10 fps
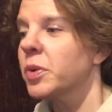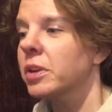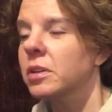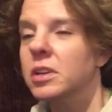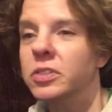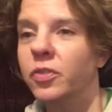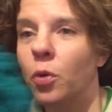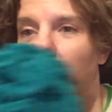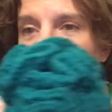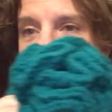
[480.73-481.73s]
one is
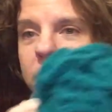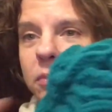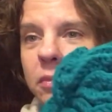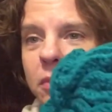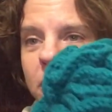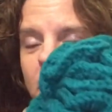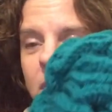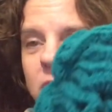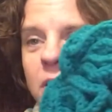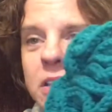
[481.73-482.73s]
4. So
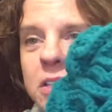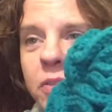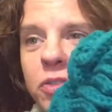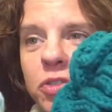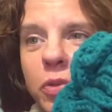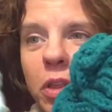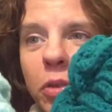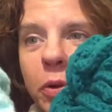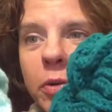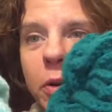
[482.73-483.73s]
that's the difference between
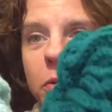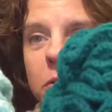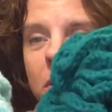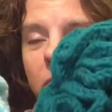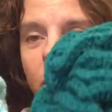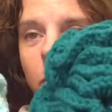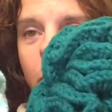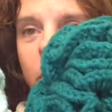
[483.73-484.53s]
3 rows and 4